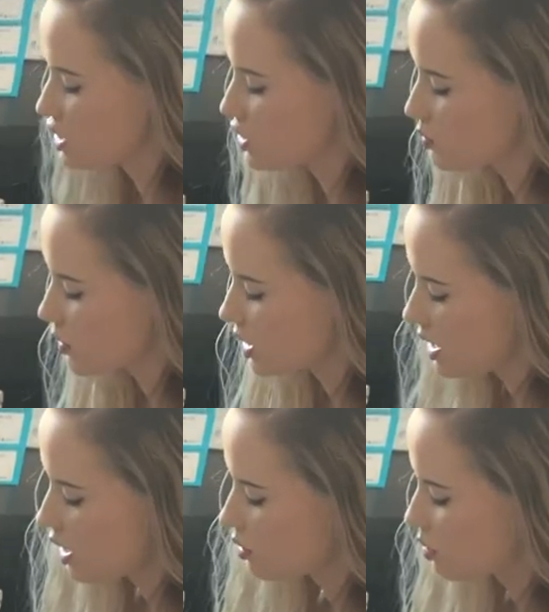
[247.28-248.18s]
just really
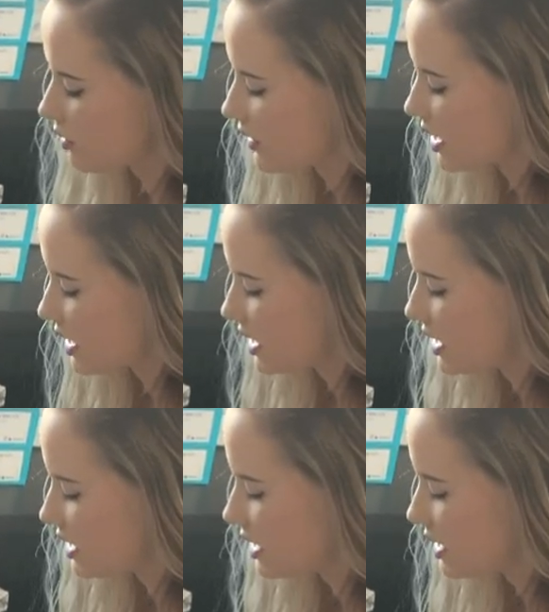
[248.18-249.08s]
help prevent
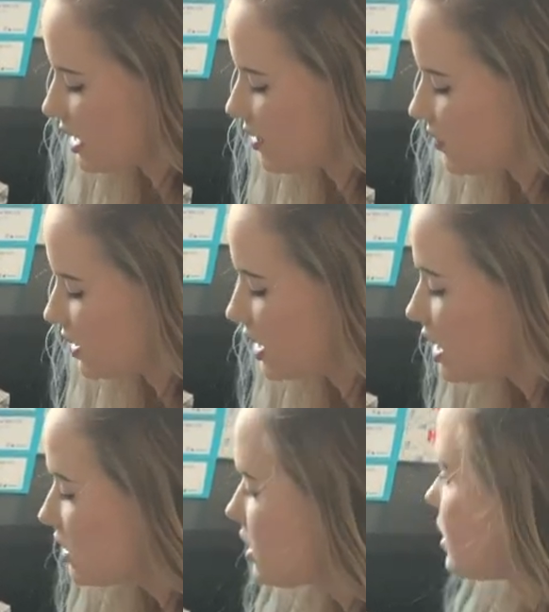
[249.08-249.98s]
any of the gunk.